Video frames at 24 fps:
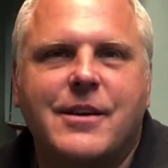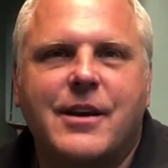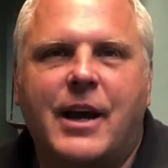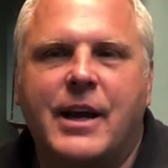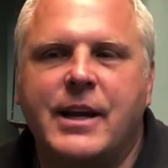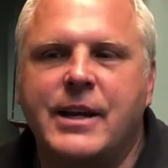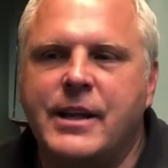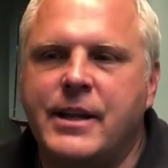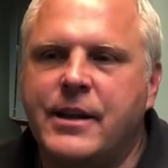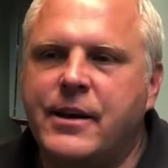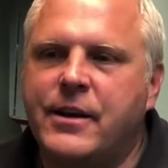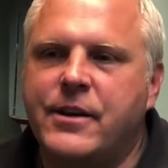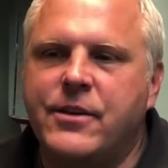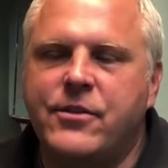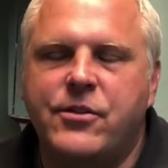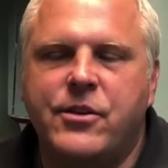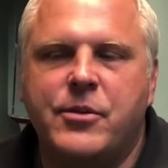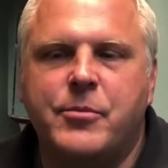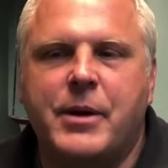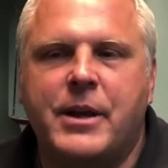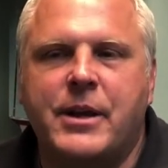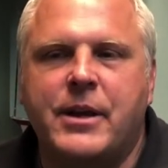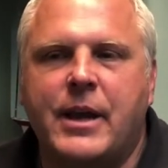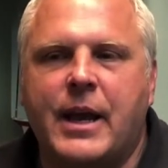I needed to see
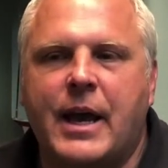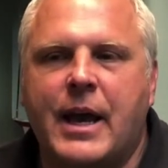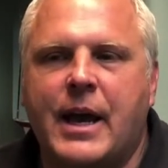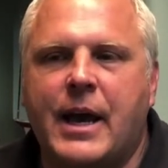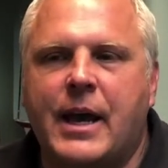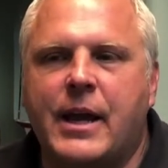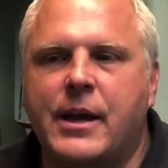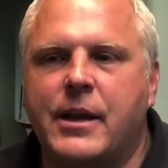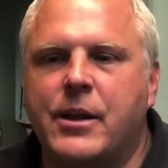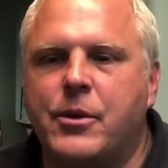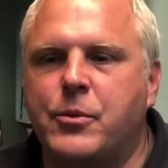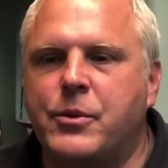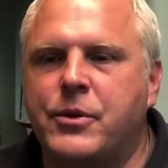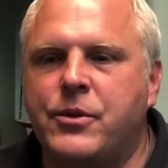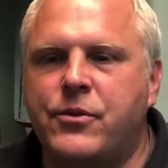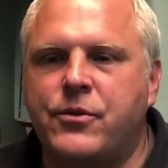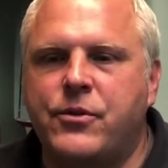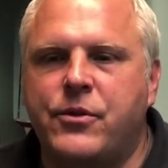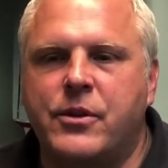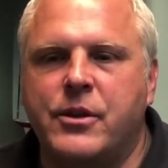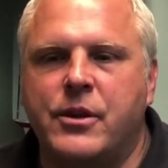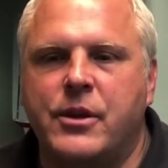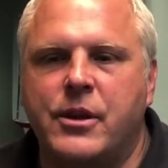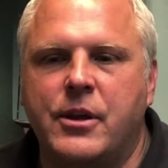my dad. It
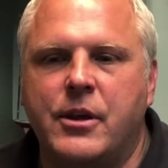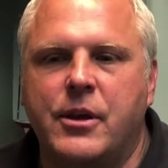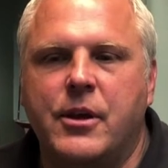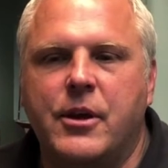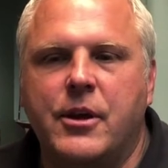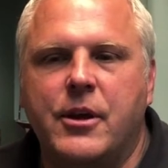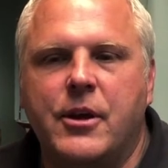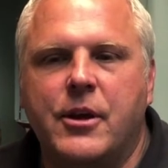was the